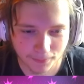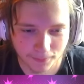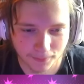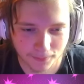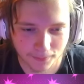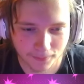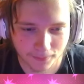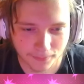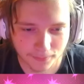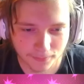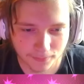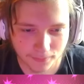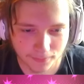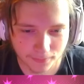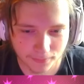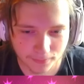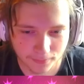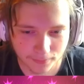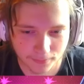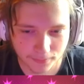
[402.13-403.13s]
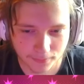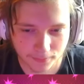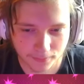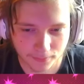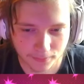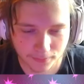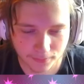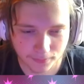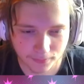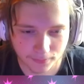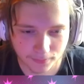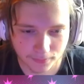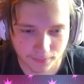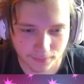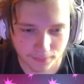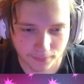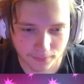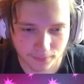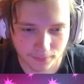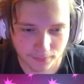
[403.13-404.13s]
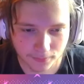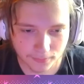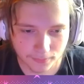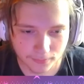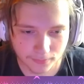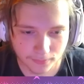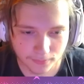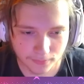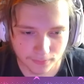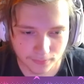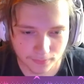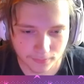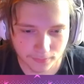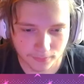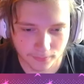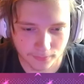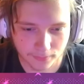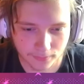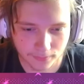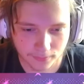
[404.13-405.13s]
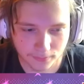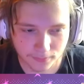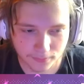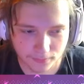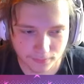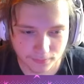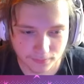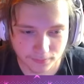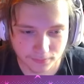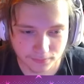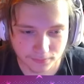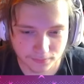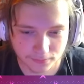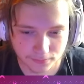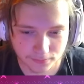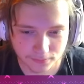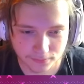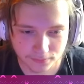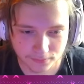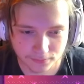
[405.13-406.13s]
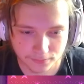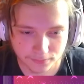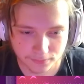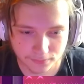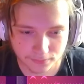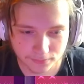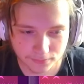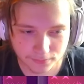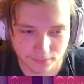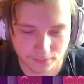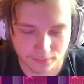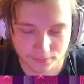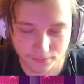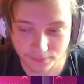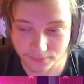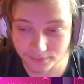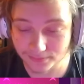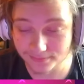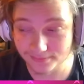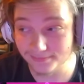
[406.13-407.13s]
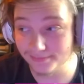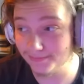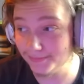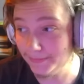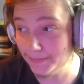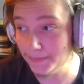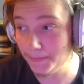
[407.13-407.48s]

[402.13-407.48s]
Nobody speaks.